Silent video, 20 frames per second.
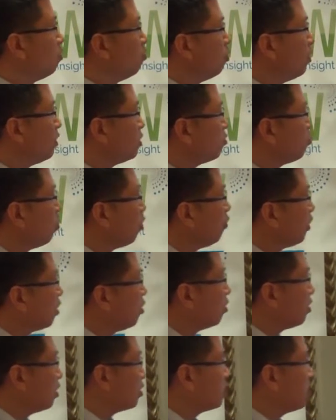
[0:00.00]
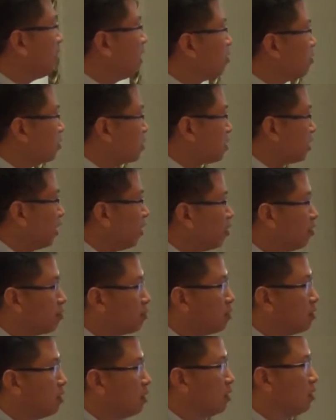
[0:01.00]
It's what we call the slider scale.
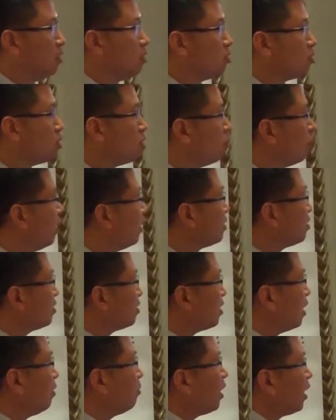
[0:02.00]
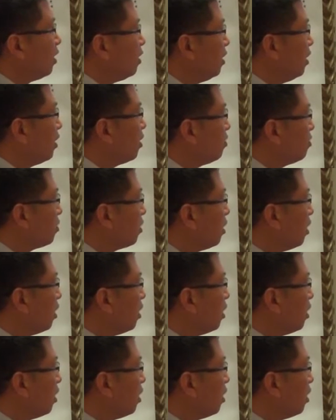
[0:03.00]
So it's the same idea,